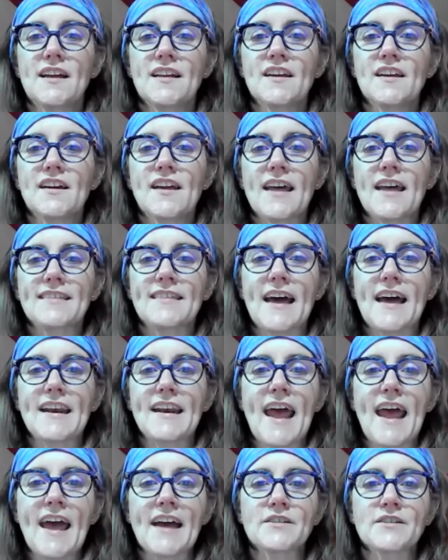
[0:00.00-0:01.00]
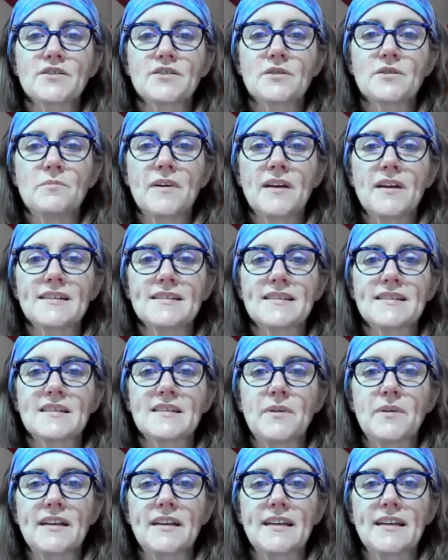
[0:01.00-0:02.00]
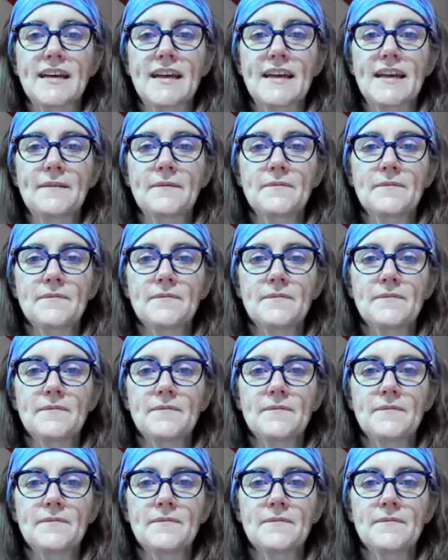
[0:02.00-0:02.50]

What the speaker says: You get that extra bit of stability.